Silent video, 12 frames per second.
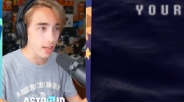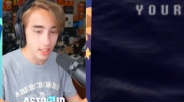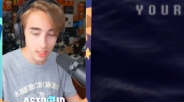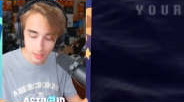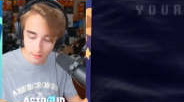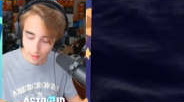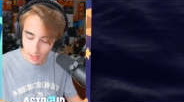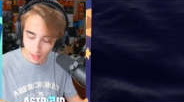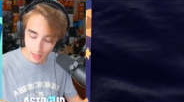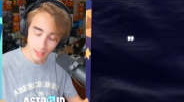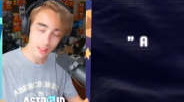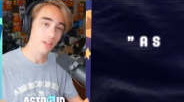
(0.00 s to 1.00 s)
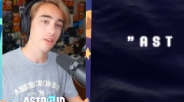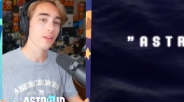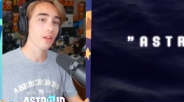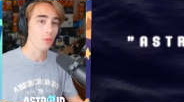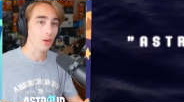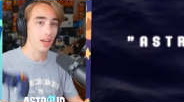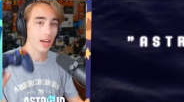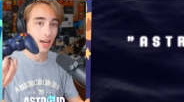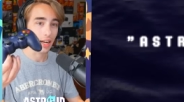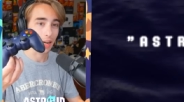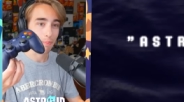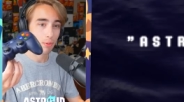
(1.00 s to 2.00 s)
It just, it literally would
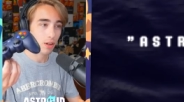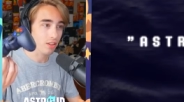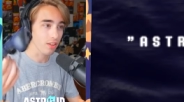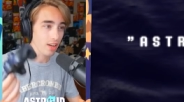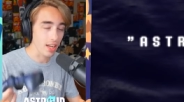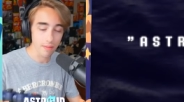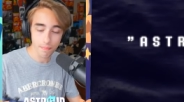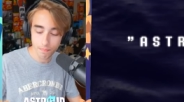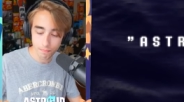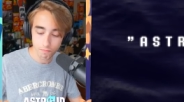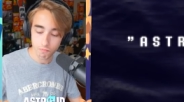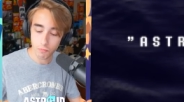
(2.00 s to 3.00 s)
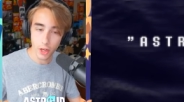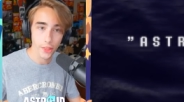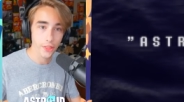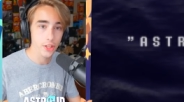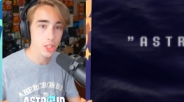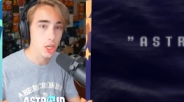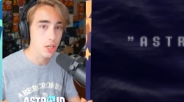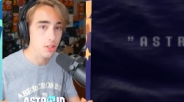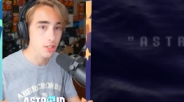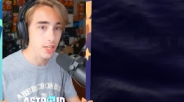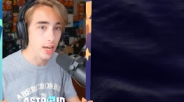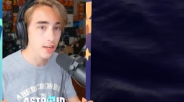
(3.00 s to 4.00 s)
not. I plugged it in, Nothing to change
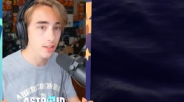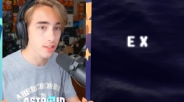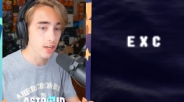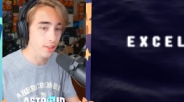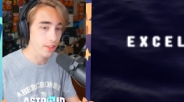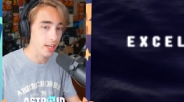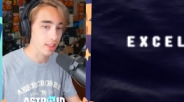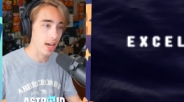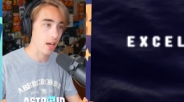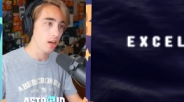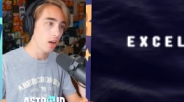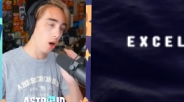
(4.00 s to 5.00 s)
the settings, nothing like that.